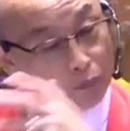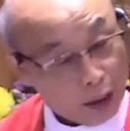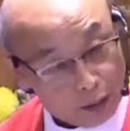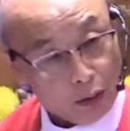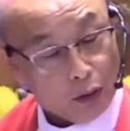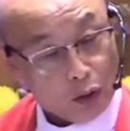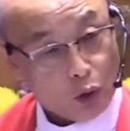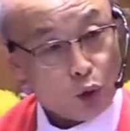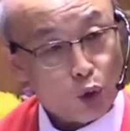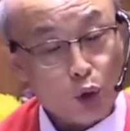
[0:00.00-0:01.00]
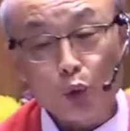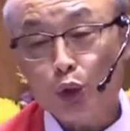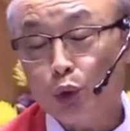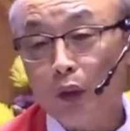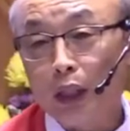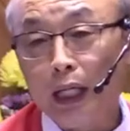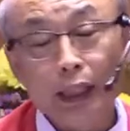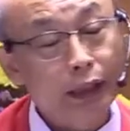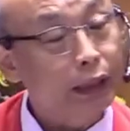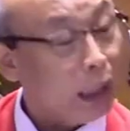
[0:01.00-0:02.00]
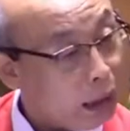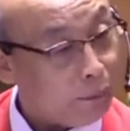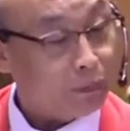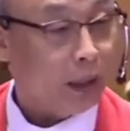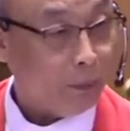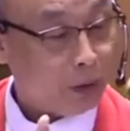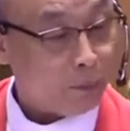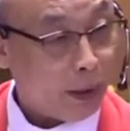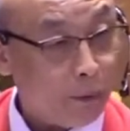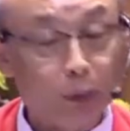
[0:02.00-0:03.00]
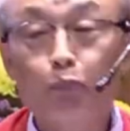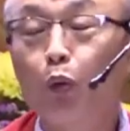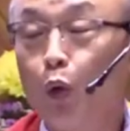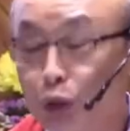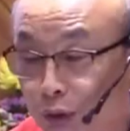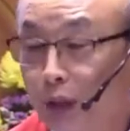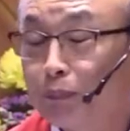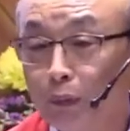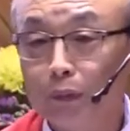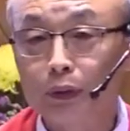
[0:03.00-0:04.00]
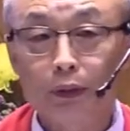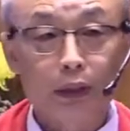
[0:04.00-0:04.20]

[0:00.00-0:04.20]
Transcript: but Joshua and Caleb gave the very positive word.